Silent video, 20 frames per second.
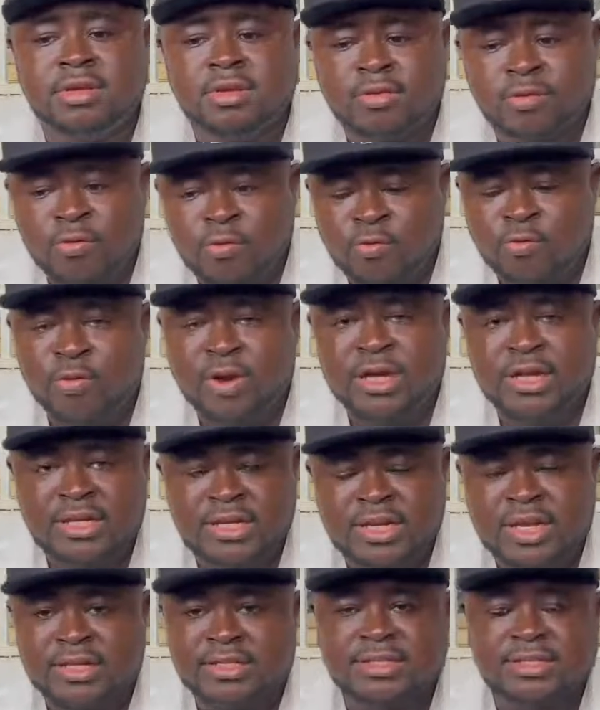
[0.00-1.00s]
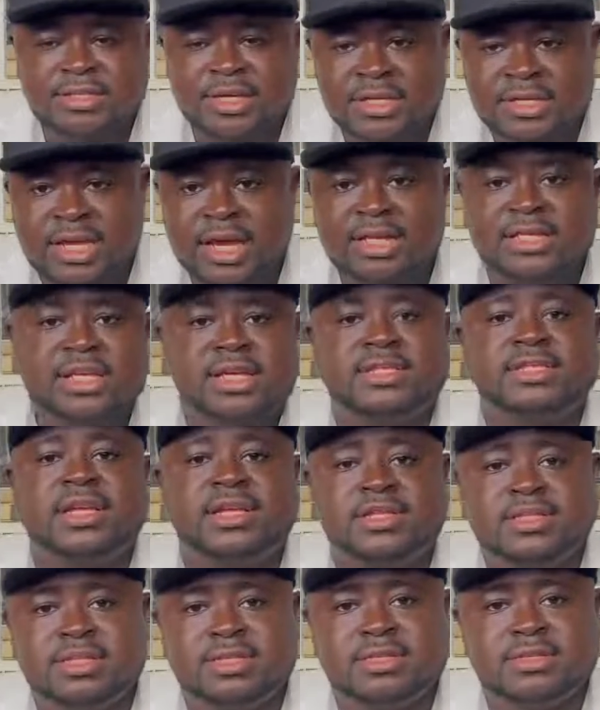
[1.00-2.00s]
with this data
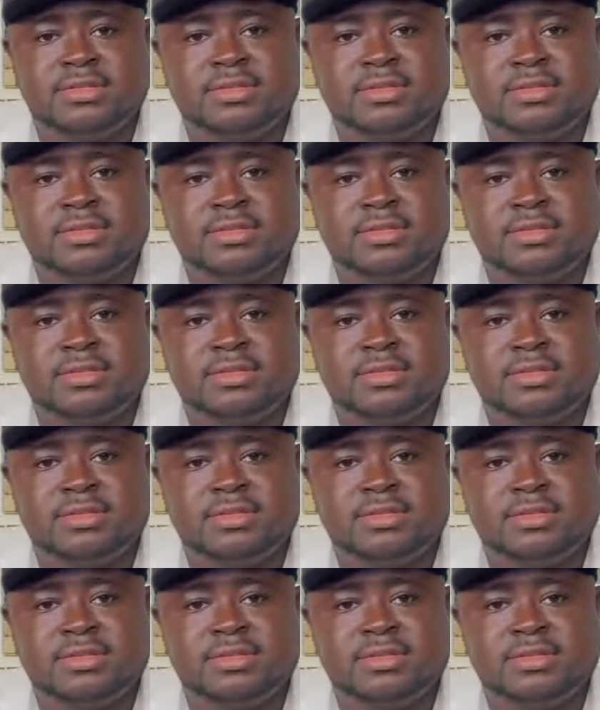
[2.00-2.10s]
set.